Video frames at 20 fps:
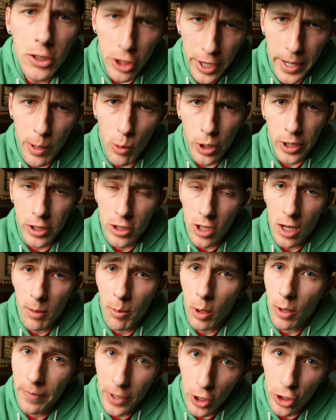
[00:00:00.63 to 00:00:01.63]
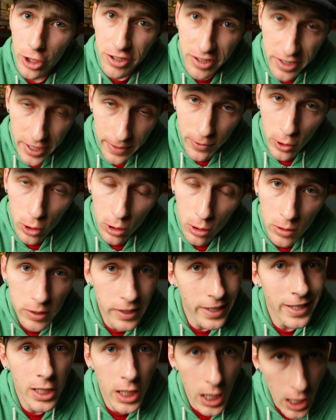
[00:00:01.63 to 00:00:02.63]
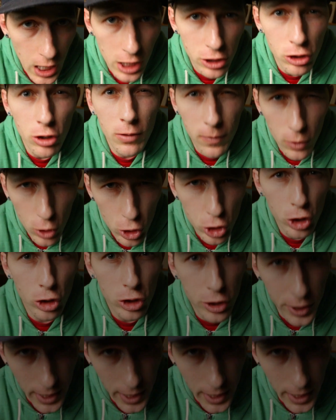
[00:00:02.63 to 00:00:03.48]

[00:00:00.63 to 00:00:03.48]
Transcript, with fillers: Today we're going to talk about a very difficult and controversial